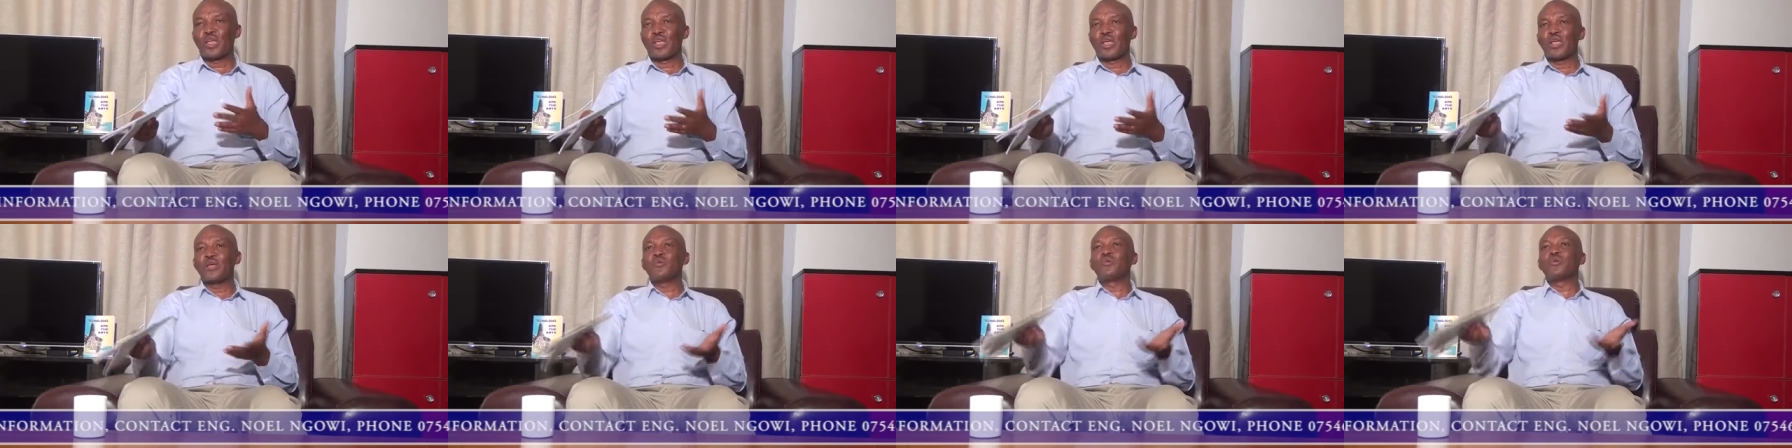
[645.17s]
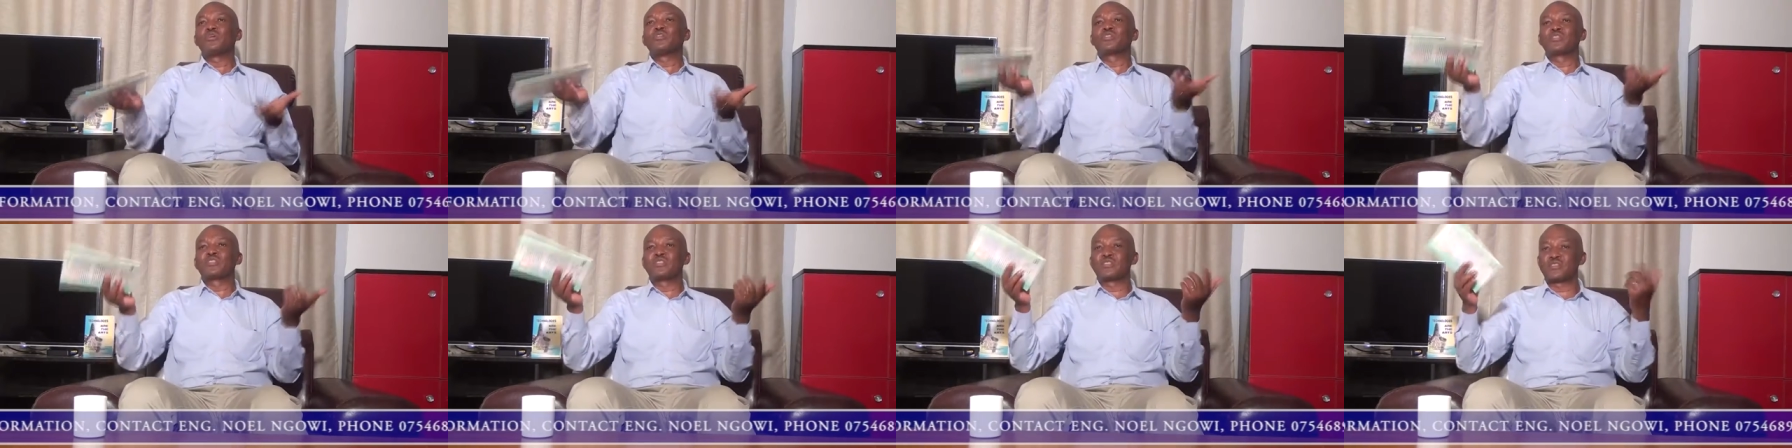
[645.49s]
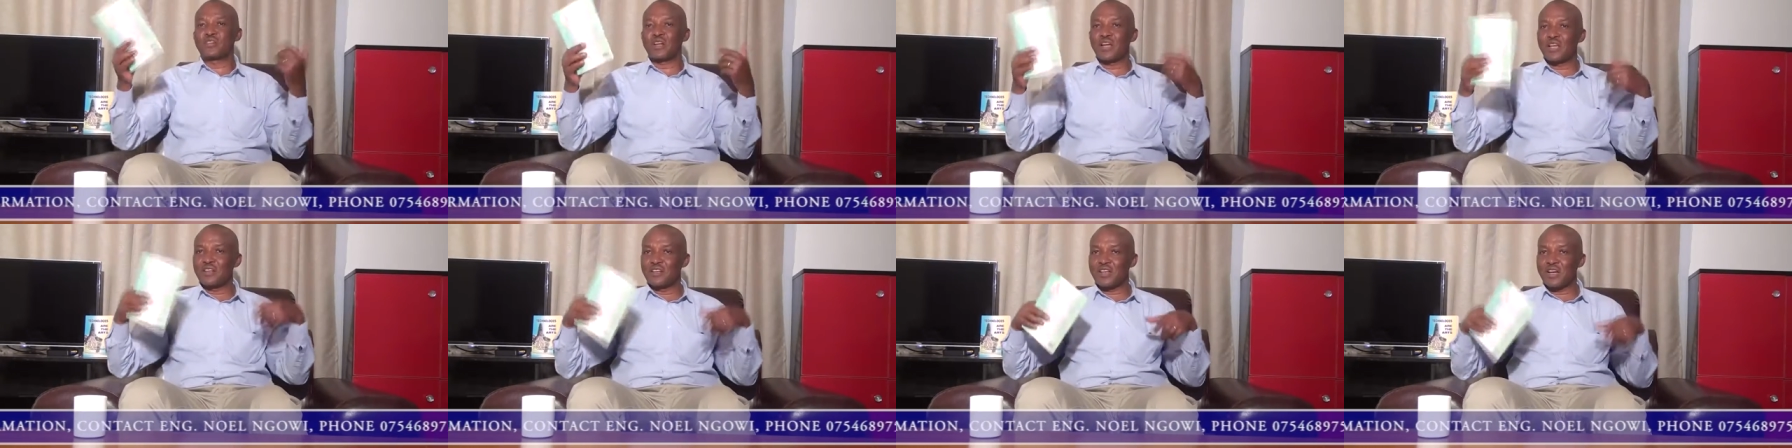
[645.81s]
he was
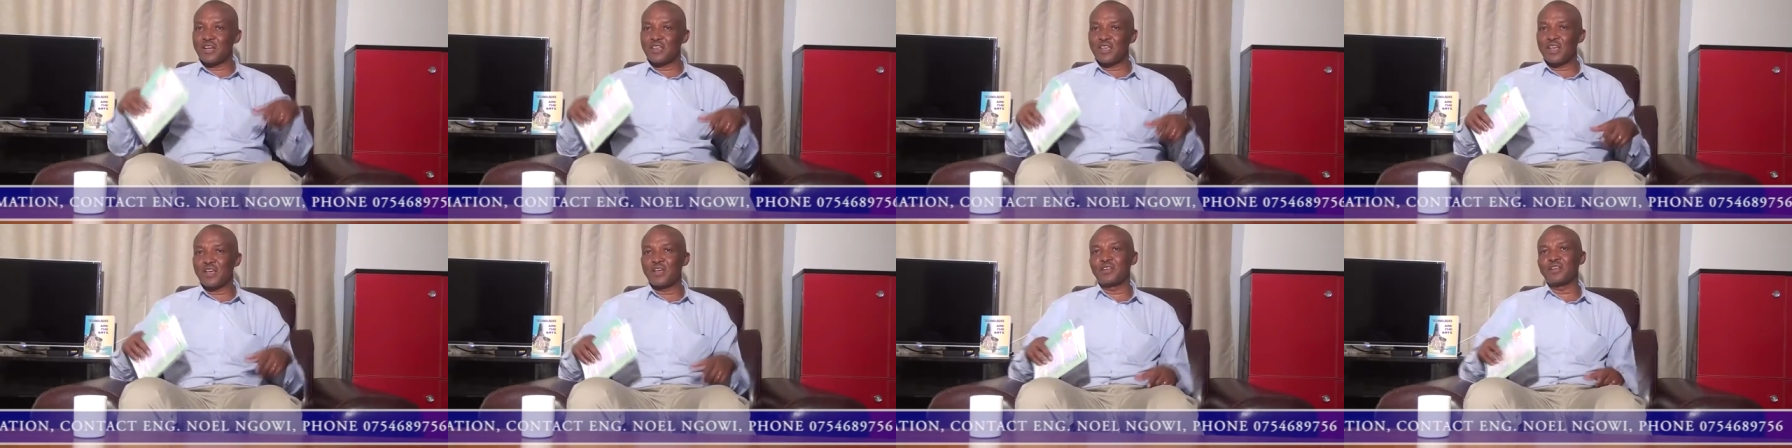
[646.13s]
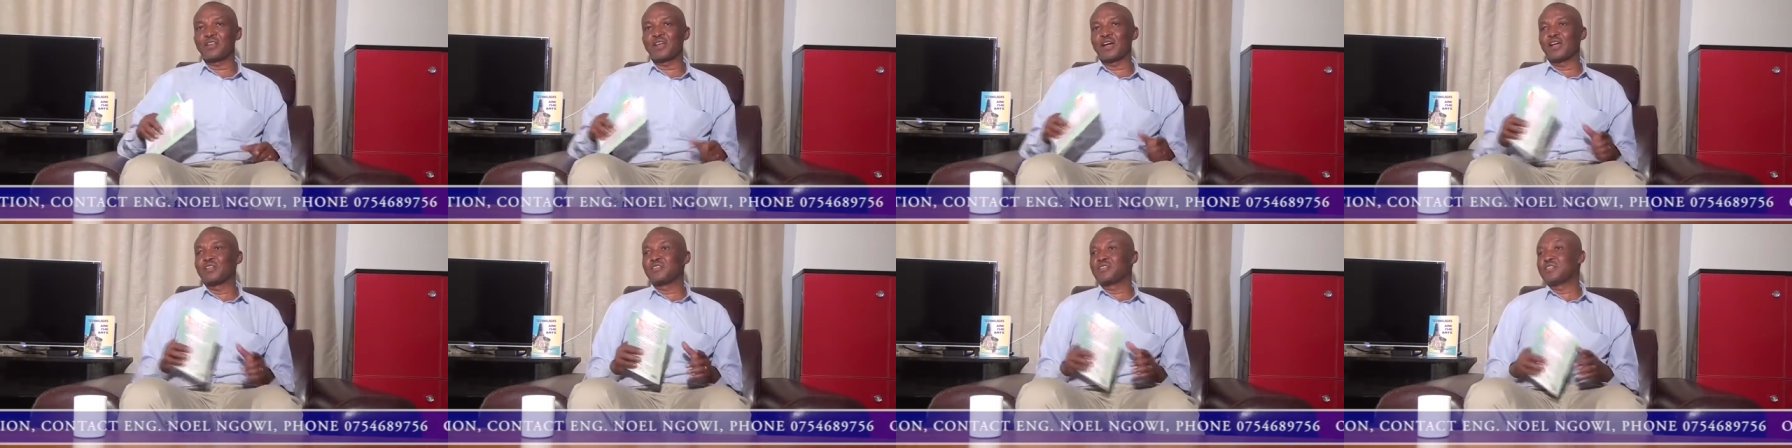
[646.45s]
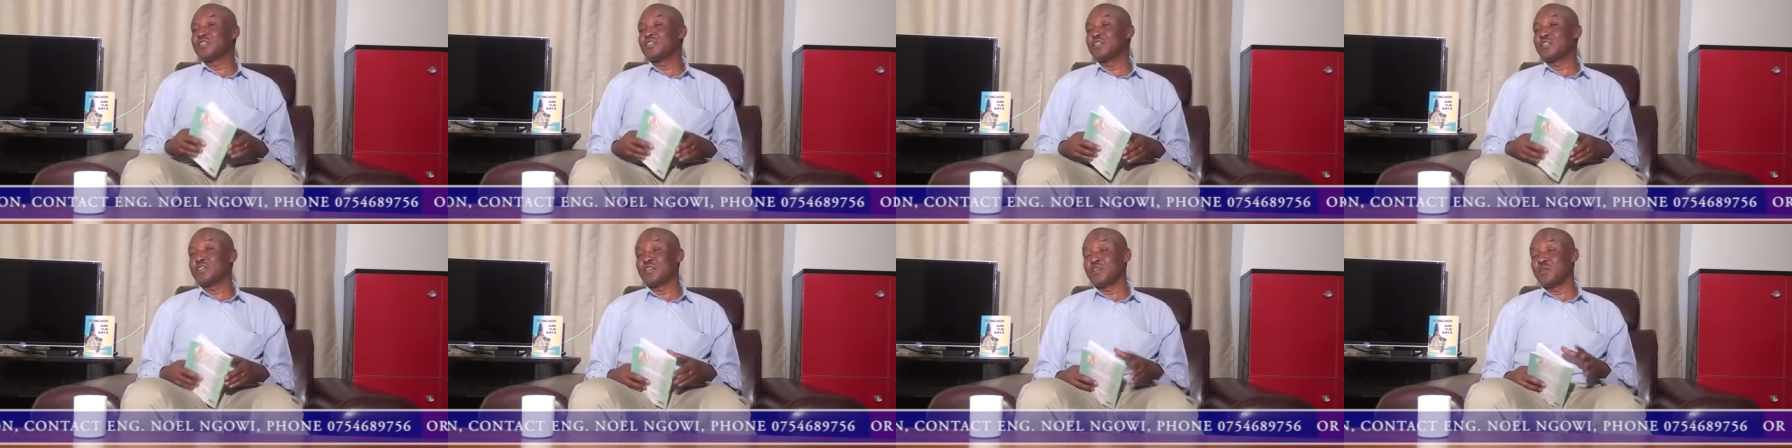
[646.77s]
trying again
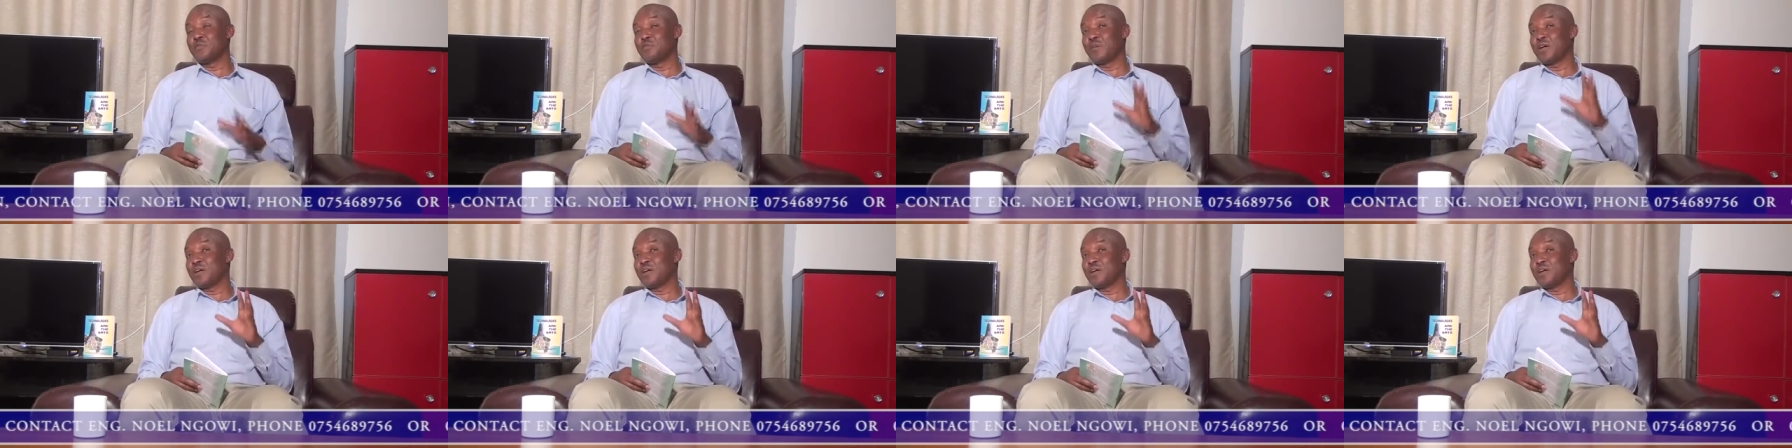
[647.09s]
until he